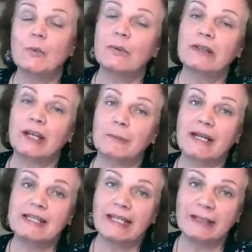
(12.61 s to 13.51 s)
with our
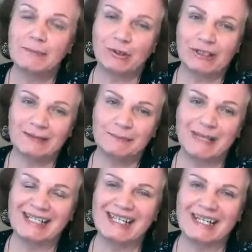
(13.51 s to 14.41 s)
Monday morning
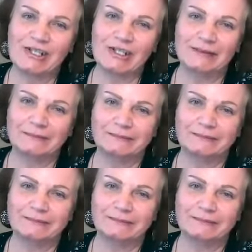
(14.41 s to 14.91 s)
meditation.